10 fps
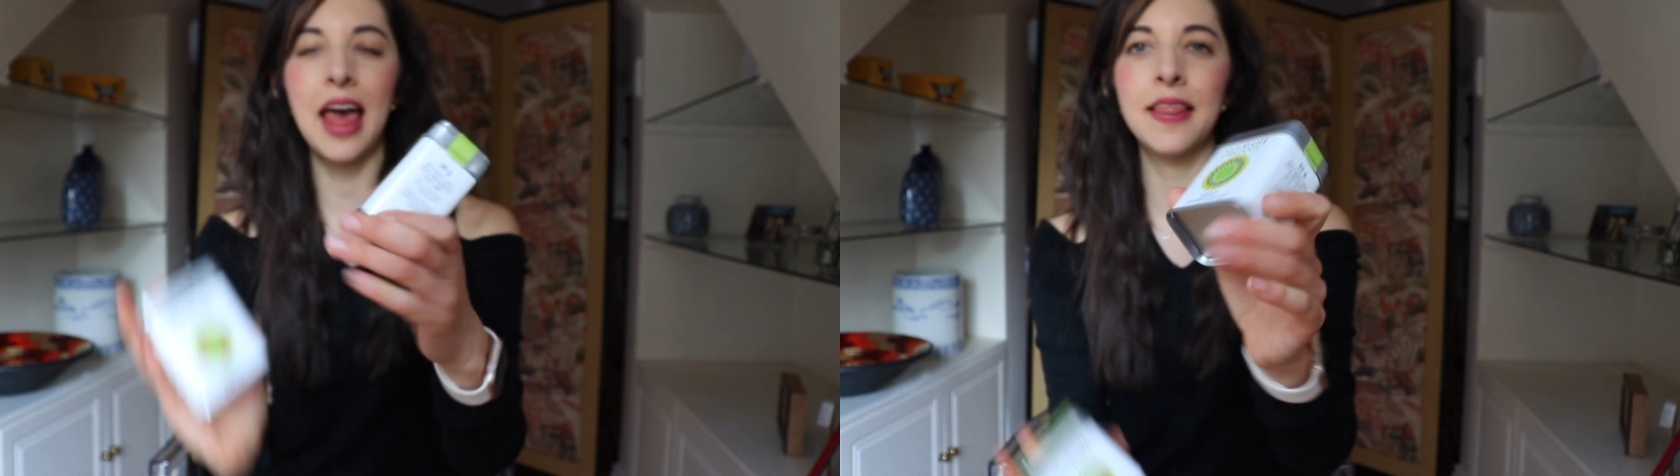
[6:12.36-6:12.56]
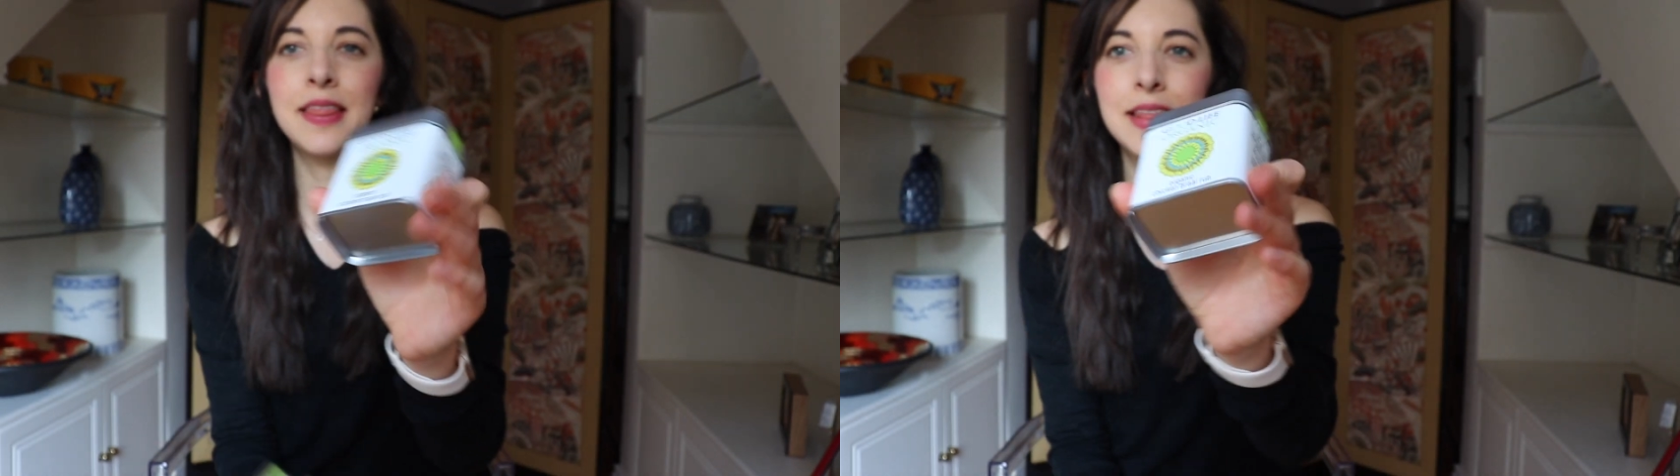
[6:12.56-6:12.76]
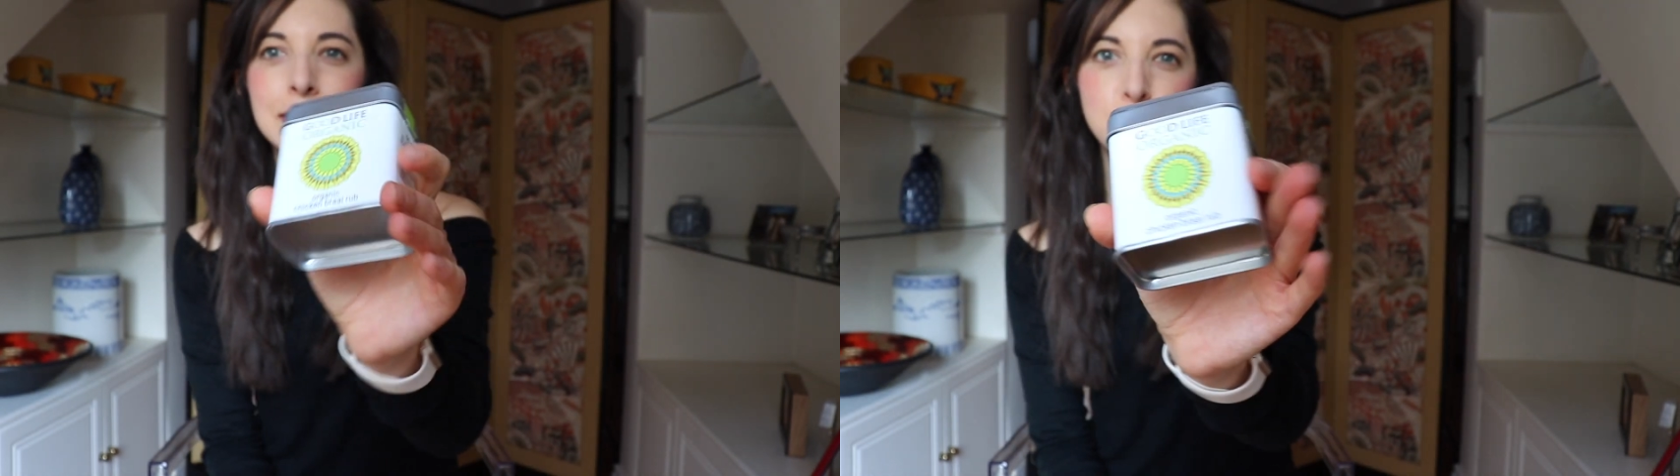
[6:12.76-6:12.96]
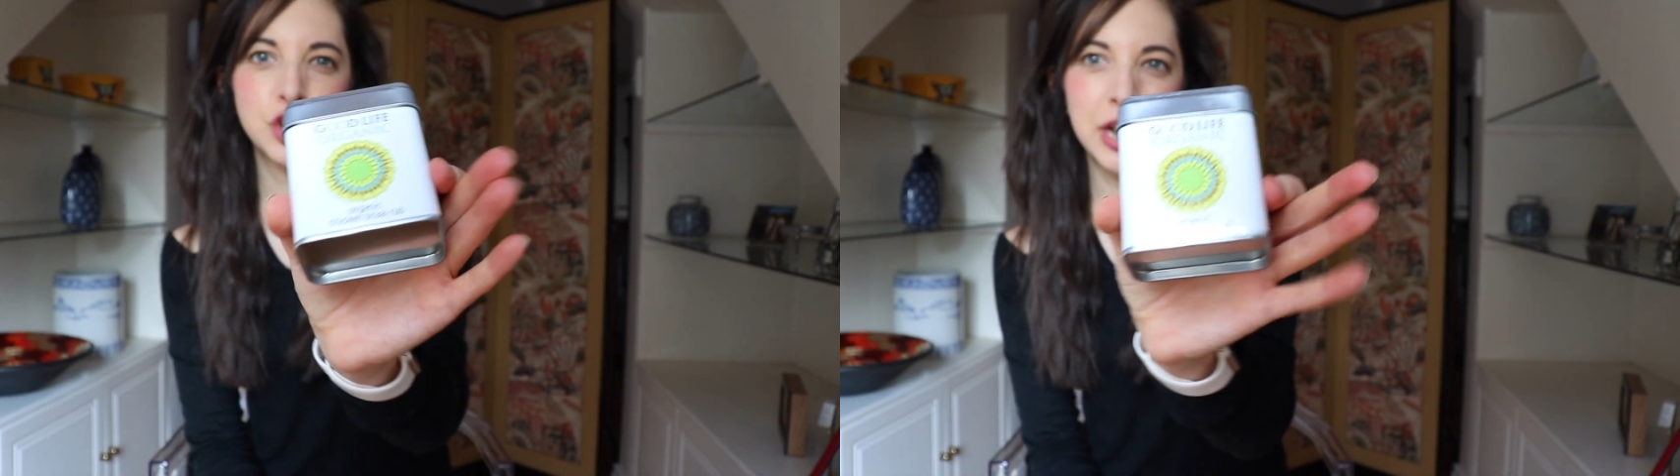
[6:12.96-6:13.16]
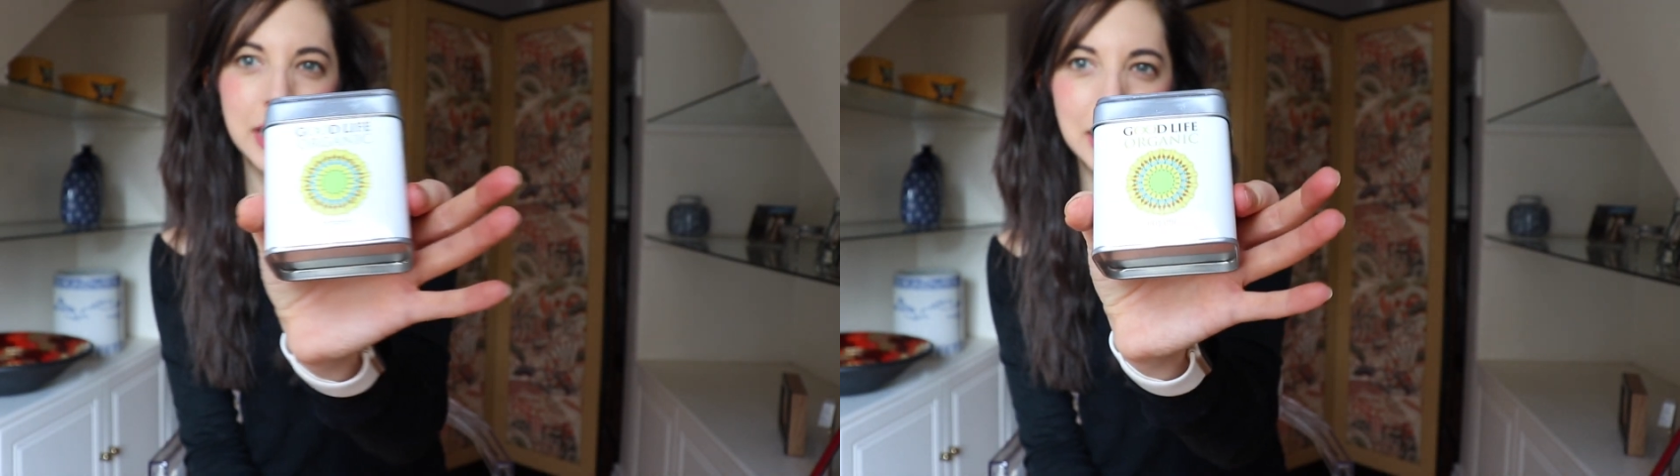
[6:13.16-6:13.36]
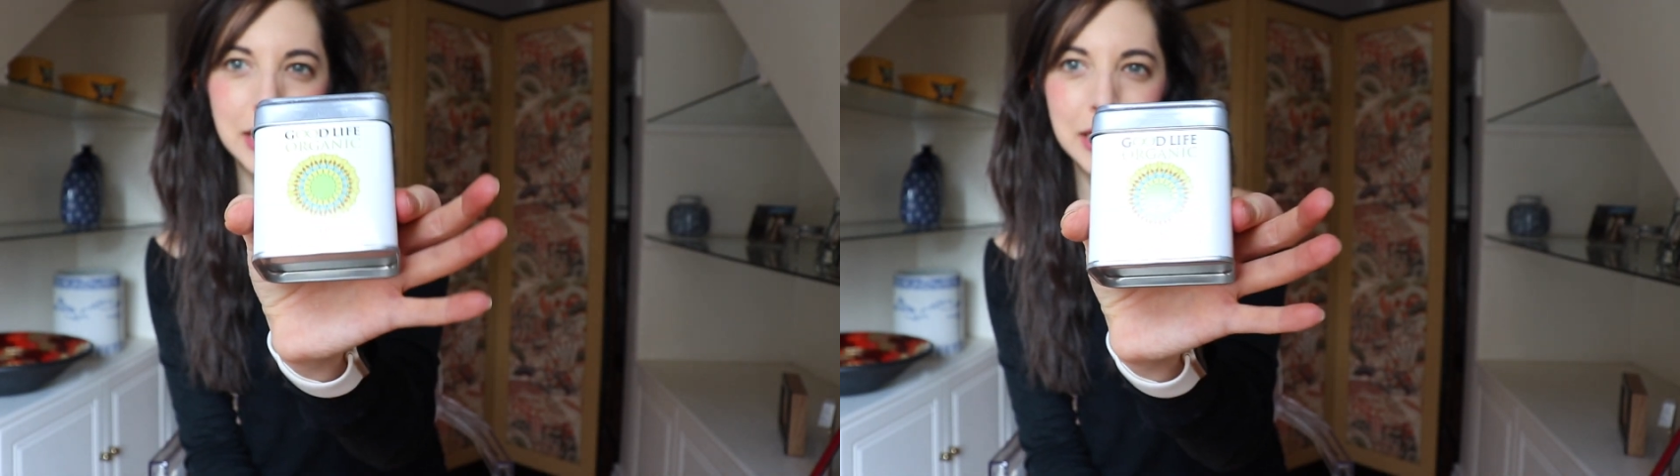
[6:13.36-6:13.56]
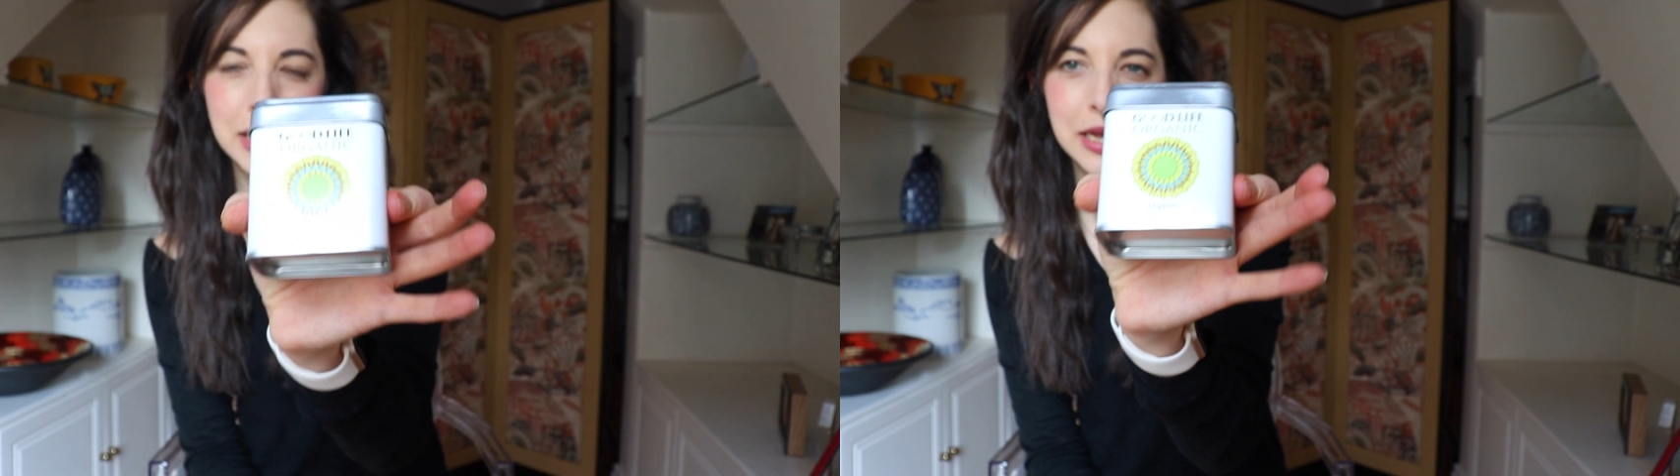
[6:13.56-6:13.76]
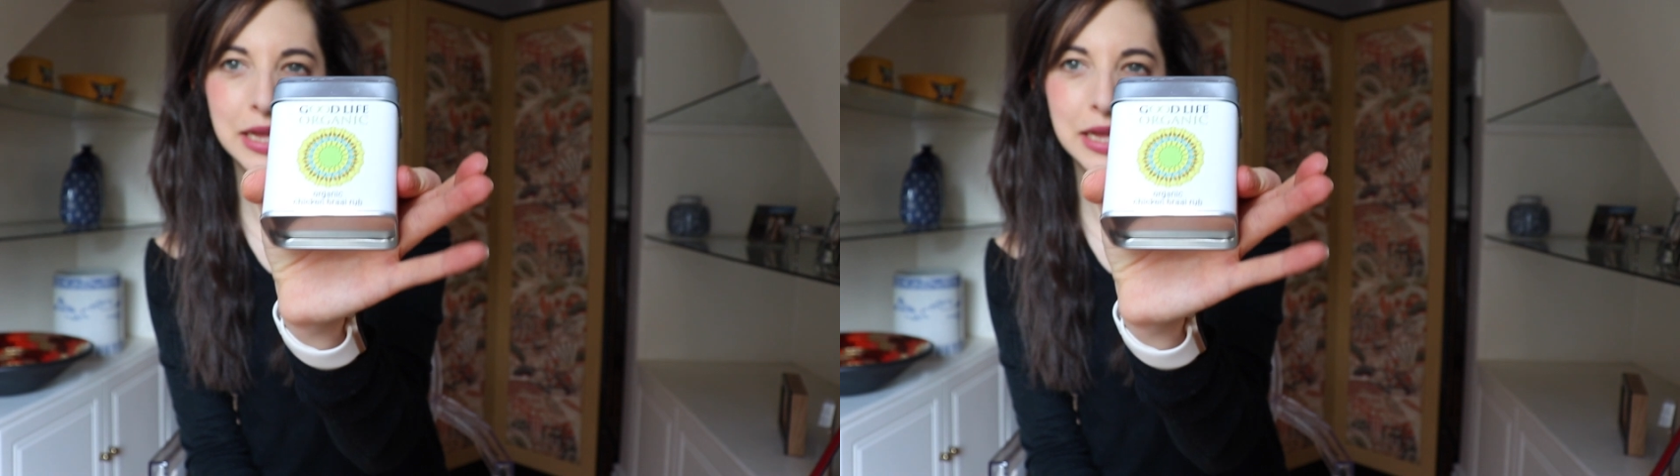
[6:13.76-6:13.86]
there, and then the chicken